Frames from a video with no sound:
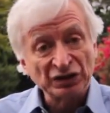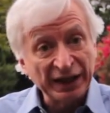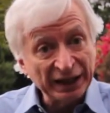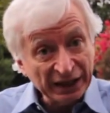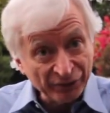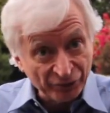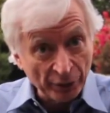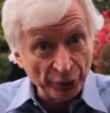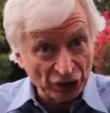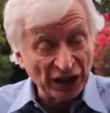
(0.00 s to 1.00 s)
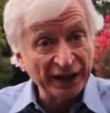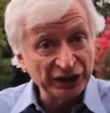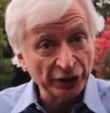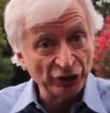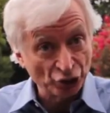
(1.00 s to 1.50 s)
getting it from your
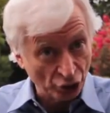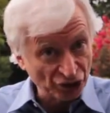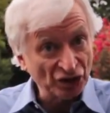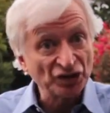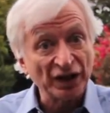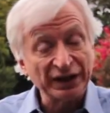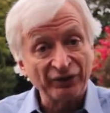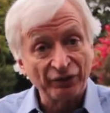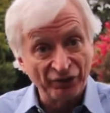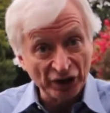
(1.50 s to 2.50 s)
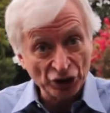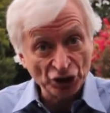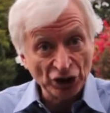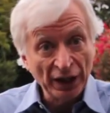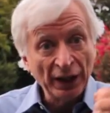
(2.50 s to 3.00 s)
dietary sources like fish
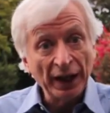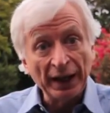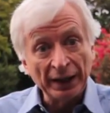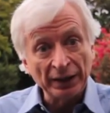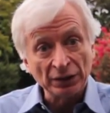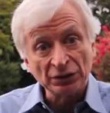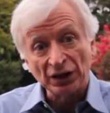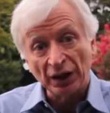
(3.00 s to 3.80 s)
and